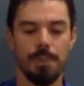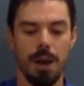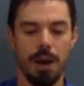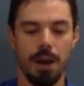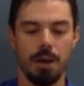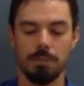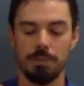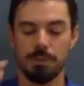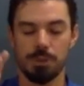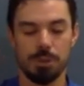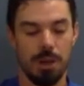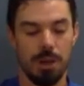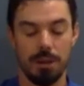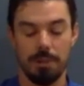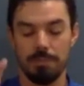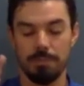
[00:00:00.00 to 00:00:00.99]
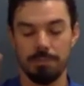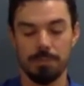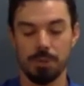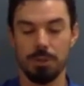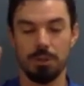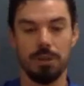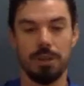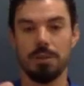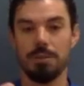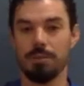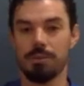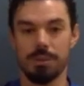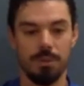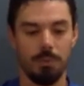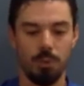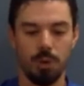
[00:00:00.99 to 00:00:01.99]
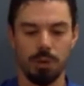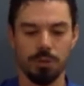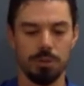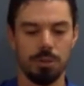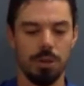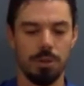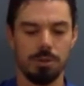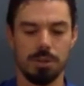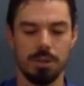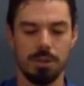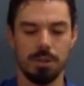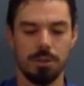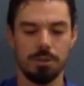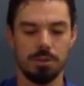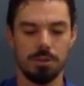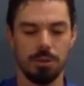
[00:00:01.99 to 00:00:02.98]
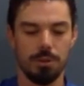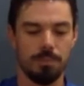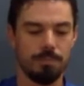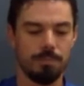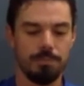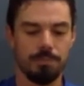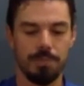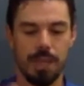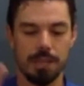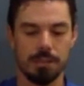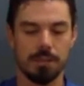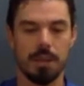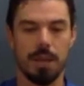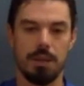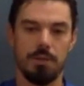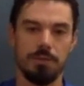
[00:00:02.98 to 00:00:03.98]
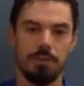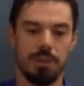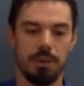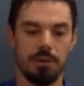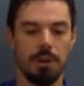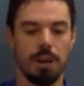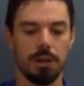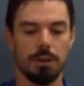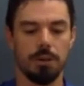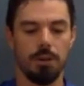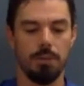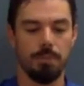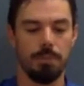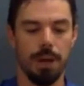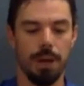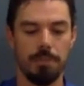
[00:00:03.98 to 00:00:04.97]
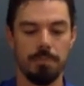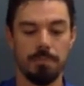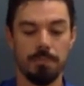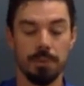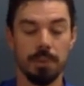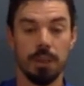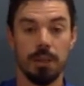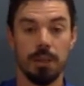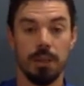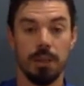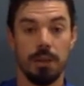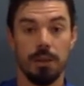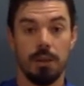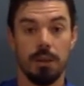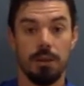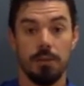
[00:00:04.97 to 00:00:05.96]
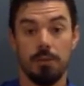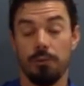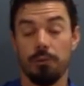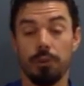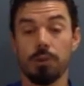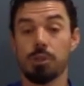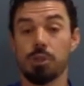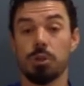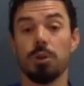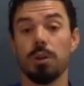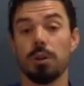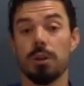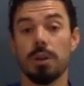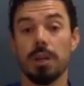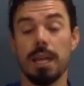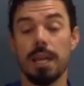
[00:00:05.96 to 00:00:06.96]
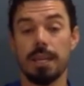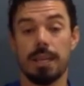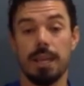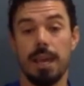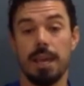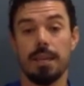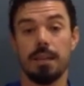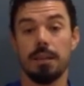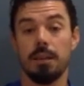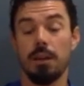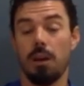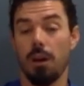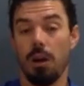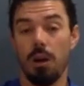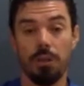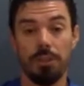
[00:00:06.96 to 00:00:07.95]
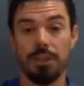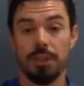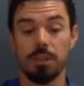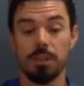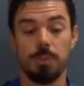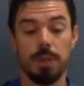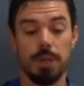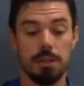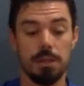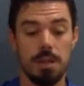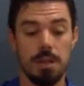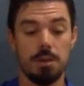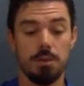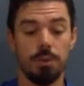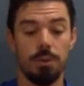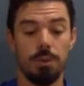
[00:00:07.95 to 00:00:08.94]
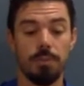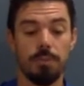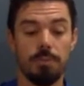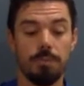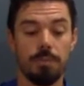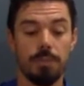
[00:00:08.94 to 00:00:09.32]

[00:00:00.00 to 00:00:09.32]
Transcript: I'm sure they use some weird dosage, or that's kind of theoretical, but for sure it can, all things being equal,